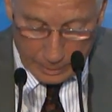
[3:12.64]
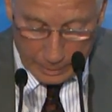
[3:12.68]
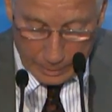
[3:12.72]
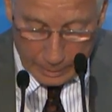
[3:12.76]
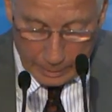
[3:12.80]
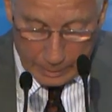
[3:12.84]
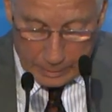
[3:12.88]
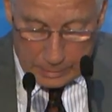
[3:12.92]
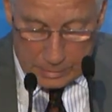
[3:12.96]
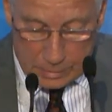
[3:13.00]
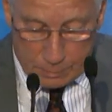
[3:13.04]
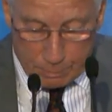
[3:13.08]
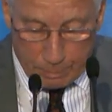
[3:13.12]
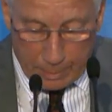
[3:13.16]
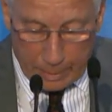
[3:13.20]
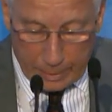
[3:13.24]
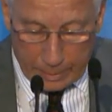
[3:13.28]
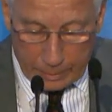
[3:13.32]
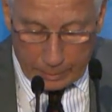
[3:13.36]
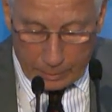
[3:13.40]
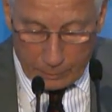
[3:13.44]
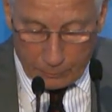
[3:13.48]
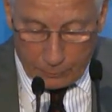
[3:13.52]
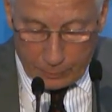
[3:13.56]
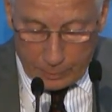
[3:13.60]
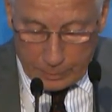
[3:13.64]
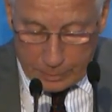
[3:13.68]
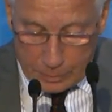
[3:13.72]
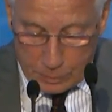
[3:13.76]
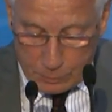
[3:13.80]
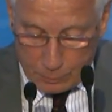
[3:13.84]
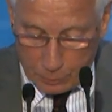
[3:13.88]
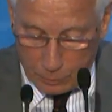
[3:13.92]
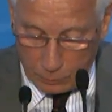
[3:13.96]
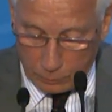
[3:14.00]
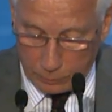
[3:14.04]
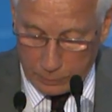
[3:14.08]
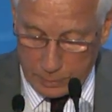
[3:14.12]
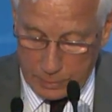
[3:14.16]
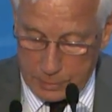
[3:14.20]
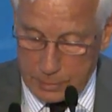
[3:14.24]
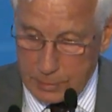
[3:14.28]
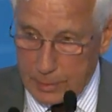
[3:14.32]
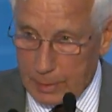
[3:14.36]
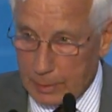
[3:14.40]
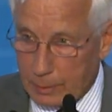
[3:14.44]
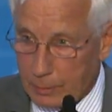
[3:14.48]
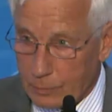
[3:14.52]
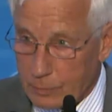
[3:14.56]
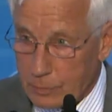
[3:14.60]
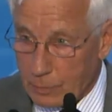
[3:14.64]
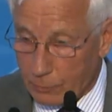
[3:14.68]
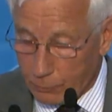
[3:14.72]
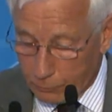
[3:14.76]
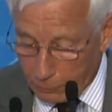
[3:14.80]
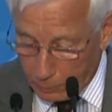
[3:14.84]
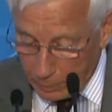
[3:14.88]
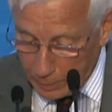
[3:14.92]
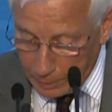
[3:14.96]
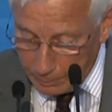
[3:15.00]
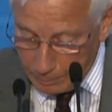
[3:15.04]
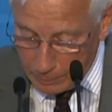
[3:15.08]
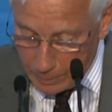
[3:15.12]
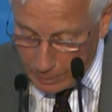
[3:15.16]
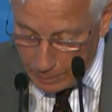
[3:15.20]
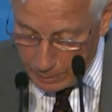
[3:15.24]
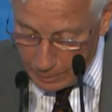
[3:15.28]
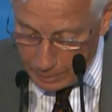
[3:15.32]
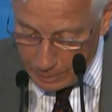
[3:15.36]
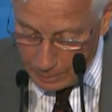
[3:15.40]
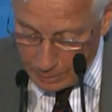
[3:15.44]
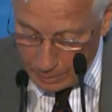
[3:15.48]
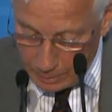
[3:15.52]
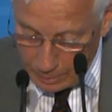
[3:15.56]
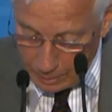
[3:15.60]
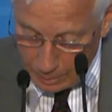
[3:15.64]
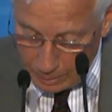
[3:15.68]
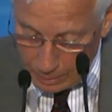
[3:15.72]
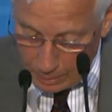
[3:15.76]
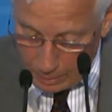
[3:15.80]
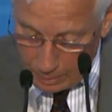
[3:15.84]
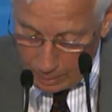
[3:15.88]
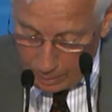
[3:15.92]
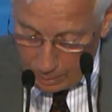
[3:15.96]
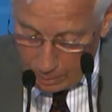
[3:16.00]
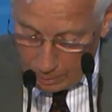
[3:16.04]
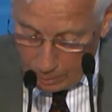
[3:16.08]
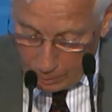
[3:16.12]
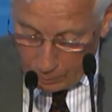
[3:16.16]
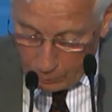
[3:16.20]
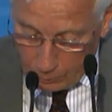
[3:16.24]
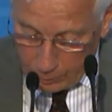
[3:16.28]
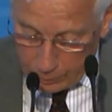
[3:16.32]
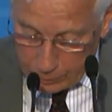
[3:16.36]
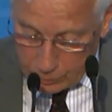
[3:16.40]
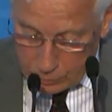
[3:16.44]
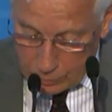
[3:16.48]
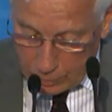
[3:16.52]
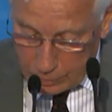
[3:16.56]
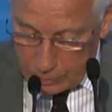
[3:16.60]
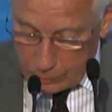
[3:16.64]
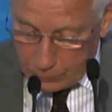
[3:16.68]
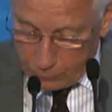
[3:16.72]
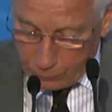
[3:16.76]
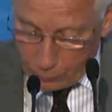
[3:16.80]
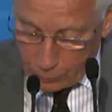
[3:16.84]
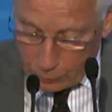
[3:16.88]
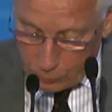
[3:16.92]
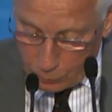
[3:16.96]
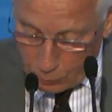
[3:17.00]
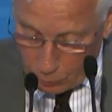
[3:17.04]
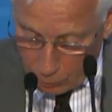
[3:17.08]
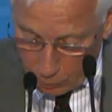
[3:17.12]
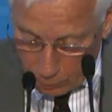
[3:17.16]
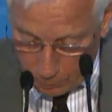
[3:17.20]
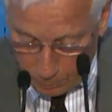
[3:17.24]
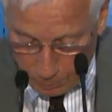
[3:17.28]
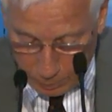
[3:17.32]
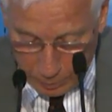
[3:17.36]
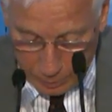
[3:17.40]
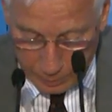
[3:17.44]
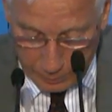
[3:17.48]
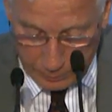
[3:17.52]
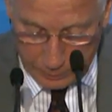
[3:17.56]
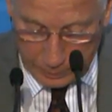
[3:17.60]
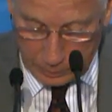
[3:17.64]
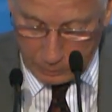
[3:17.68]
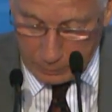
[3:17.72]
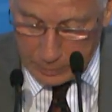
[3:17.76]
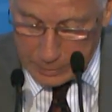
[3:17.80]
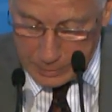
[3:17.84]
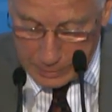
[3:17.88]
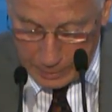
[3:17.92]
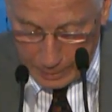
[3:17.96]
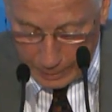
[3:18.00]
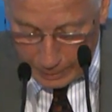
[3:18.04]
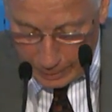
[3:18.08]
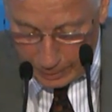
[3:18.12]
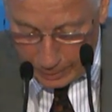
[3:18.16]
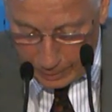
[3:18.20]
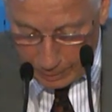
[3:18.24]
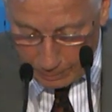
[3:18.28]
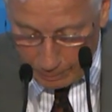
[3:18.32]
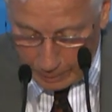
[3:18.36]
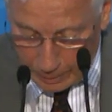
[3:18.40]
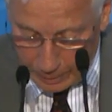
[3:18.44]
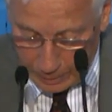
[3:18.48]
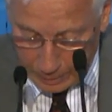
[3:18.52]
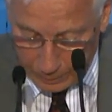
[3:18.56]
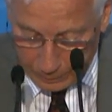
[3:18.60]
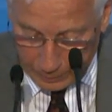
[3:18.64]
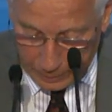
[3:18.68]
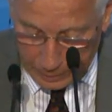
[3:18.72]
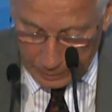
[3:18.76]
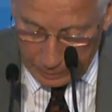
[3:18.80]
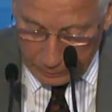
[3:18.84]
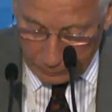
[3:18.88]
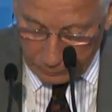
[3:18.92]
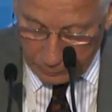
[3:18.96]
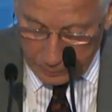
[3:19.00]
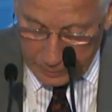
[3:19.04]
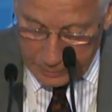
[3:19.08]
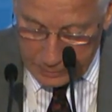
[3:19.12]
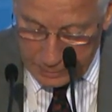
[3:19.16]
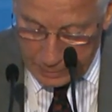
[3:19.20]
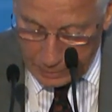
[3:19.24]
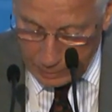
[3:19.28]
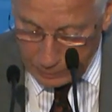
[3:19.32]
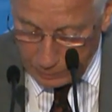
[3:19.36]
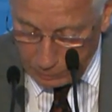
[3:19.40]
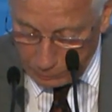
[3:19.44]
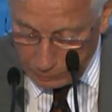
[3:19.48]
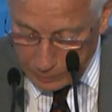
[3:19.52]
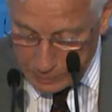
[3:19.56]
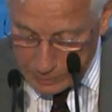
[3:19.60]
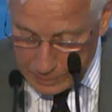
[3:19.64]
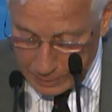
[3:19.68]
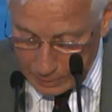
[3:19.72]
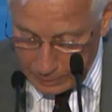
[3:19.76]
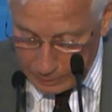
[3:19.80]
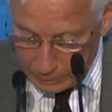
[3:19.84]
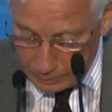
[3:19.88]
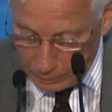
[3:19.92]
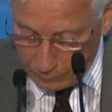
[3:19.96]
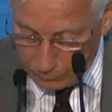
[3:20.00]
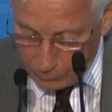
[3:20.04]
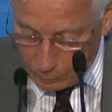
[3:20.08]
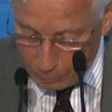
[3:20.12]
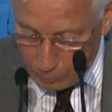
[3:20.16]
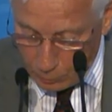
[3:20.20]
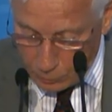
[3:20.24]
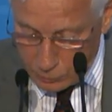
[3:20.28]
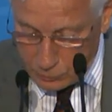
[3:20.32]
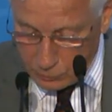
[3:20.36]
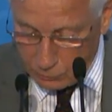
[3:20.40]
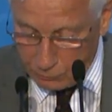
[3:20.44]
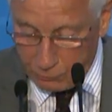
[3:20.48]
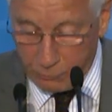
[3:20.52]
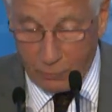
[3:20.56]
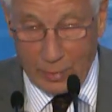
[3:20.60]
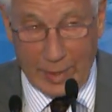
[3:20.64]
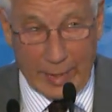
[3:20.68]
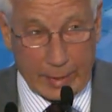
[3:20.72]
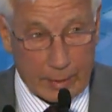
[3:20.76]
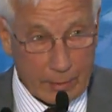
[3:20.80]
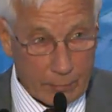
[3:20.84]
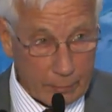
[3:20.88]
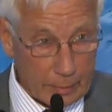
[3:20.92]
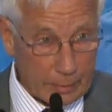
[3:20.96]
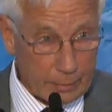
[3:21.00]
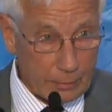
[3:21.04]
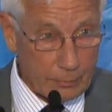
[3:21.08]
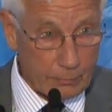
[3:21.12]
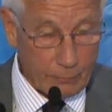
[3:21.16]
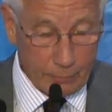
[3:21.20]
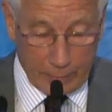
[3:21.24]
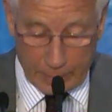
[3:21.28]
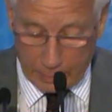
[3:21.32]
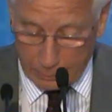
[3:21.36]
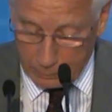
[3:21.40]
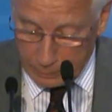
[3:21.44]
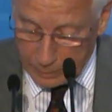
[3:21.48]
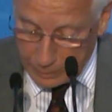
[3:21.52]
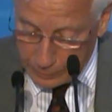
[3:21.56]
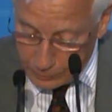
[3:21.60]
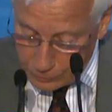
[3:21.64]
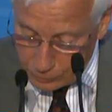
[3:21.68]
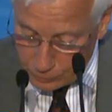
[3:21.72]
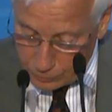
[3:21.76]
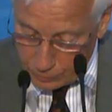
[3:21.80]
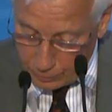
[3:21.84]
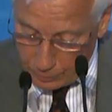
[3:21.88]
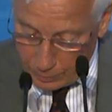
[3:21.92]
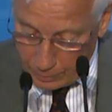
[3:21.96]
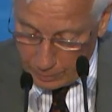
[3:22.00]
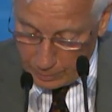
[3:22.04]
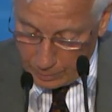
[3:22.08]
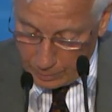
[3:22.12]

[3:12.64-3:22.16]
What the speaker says: in spite of the disputed status of Crimea, which is for Europe, the USA, and many other countries the result of the most flagrant violation